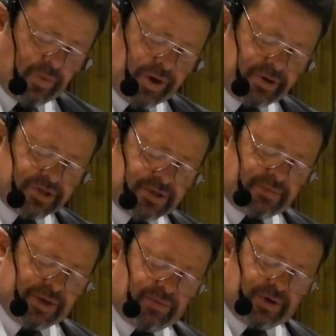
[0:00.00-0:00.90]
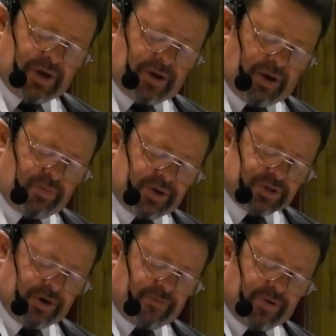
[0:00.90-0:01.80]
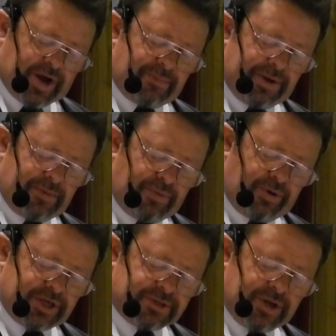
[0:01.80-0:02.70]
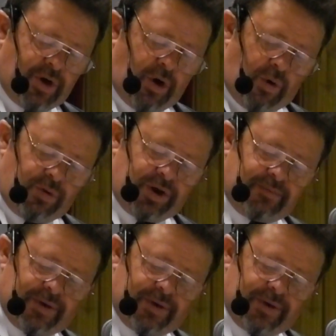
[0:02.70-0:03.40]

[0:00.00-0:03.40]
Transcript: we used to be reserved for company employees only,